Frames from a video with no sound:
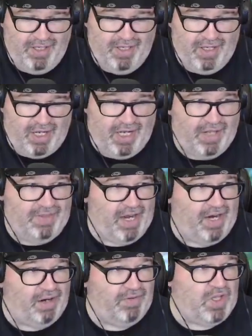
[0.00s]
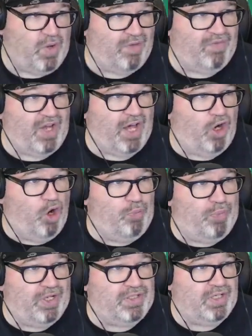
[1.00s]
there that you have not
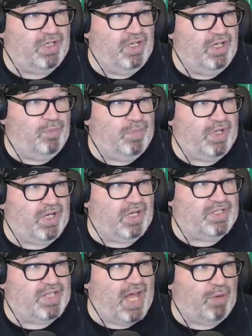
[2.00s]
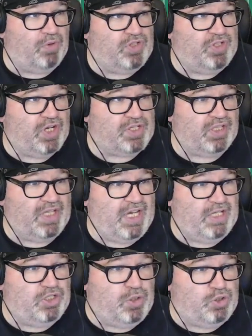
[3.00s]
opened, because that will just
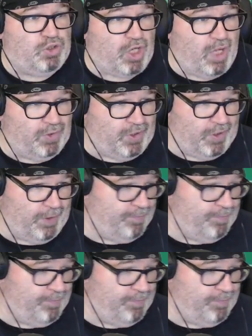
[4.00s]
lead to trouble